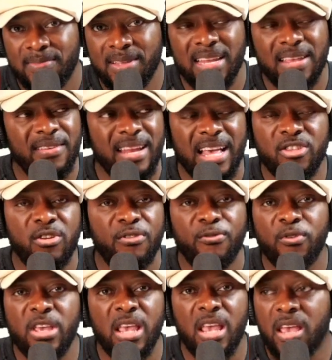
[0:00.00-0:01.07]
Been living in
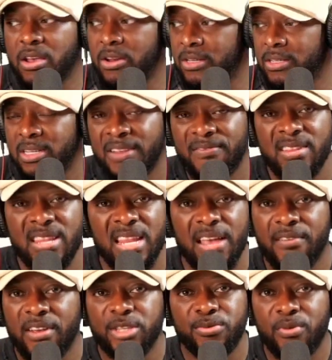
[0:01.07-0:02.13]
Nigeria for years. They've
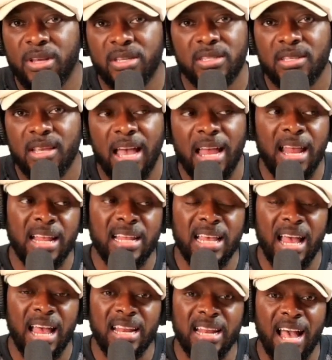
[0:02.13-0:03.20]
never experienced, and I
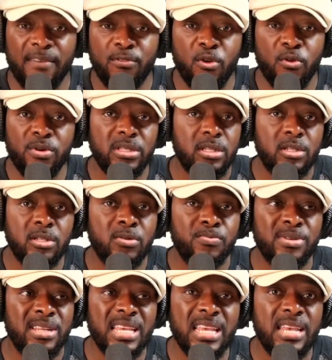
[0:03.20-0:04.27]
have no reason
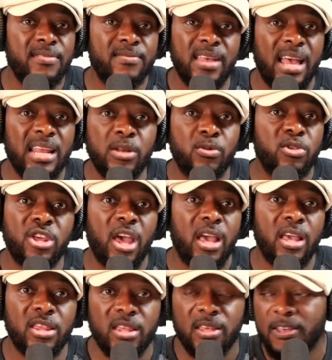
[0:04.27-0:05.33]
to believe that it will
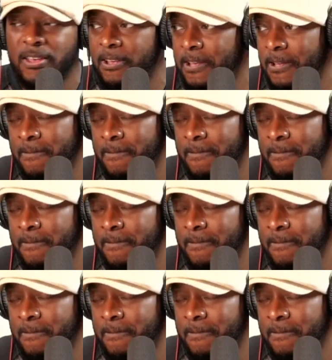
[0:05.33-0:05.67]
change.